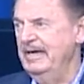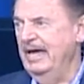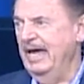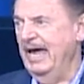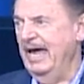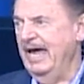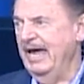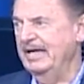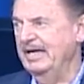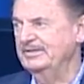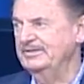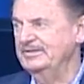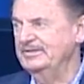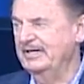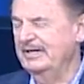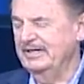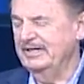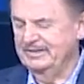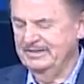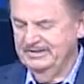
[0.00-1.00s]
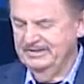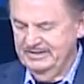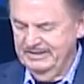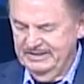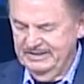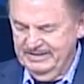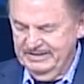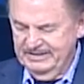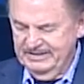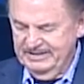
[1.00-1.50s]
And uh,
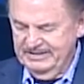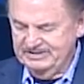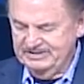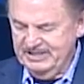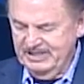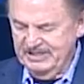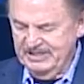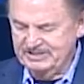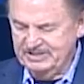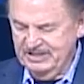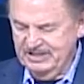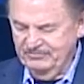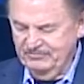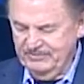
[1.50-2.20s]
it says here,